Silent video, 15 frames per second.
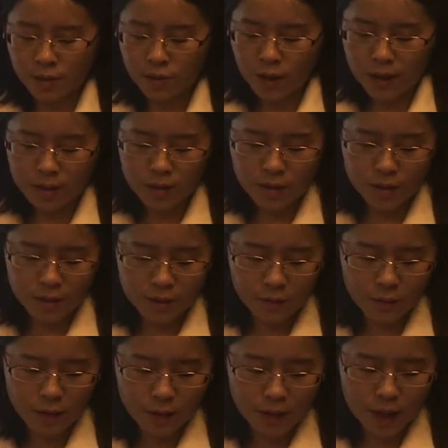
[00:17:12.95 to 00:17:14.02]
strategies
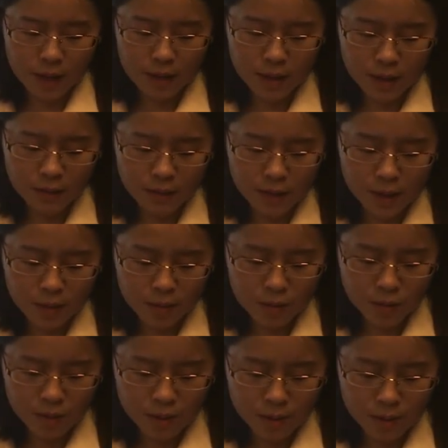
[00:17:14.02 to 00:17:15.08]
for
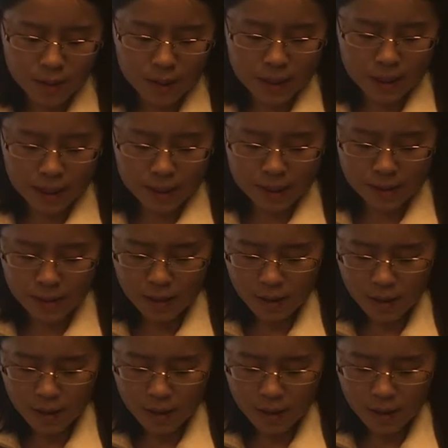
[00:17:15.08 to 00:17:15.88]
cardiovascular disease.